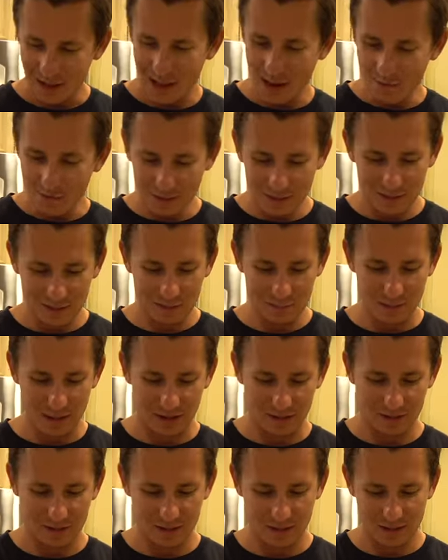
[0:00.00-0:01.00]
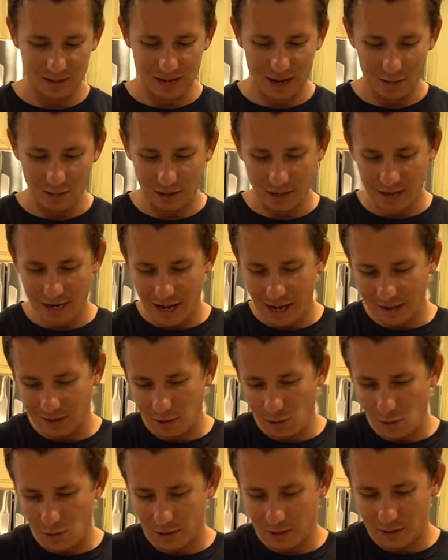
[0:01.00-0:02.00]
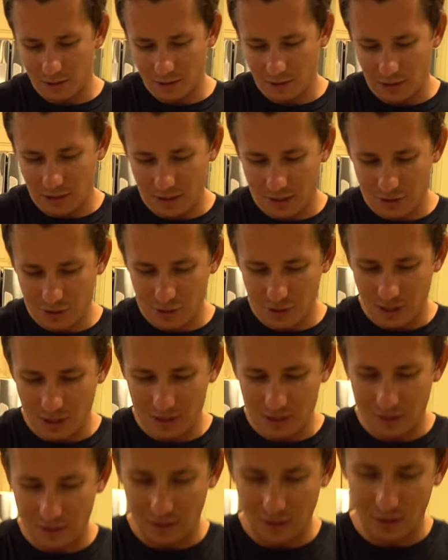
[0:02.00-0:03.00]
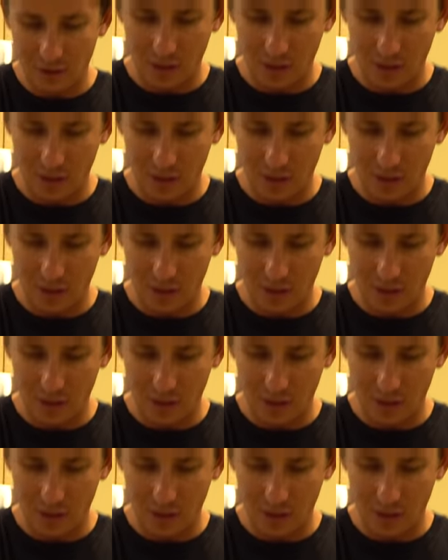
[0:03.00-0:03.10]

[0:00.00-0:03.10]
Everything's mixed. Now we're gonna add cornstarch until